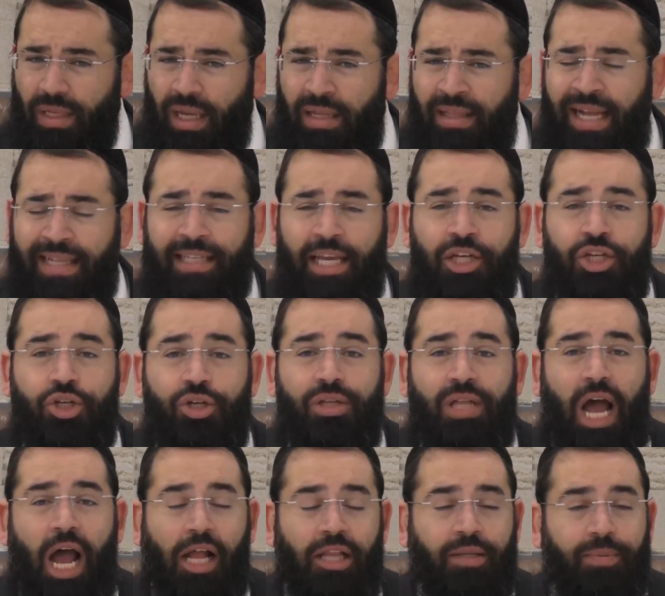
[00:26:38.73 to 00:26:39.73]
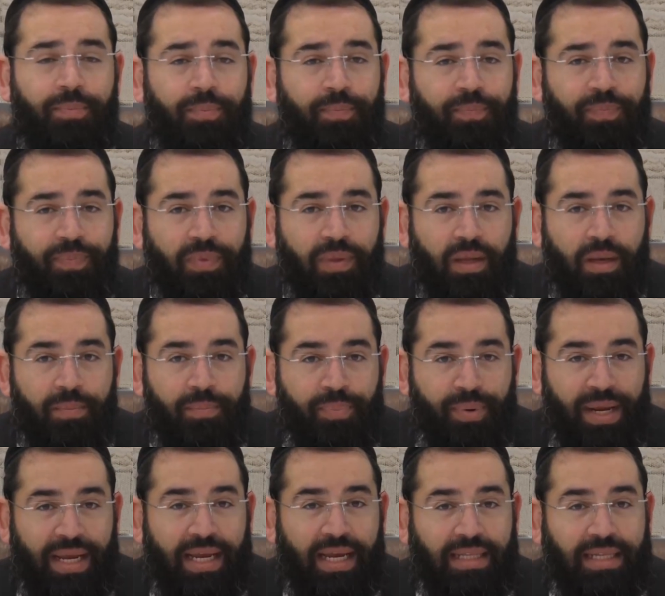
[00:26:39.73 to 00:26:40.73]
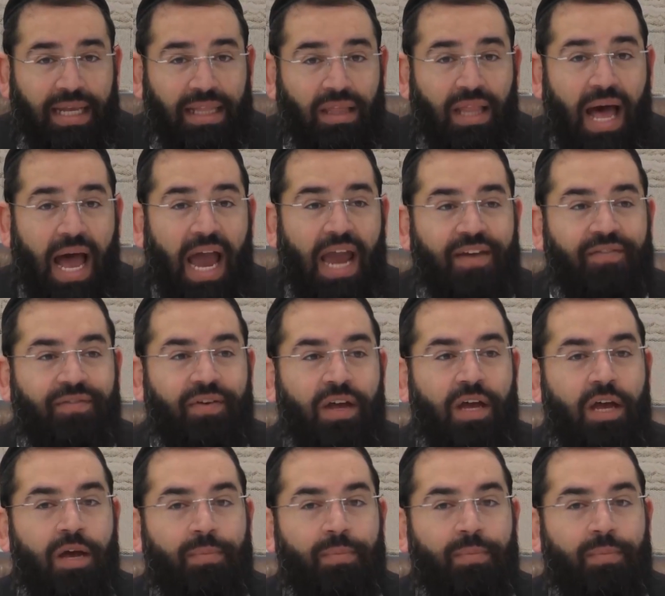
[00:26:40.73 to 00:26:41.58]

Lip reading: that they should not bring it alive,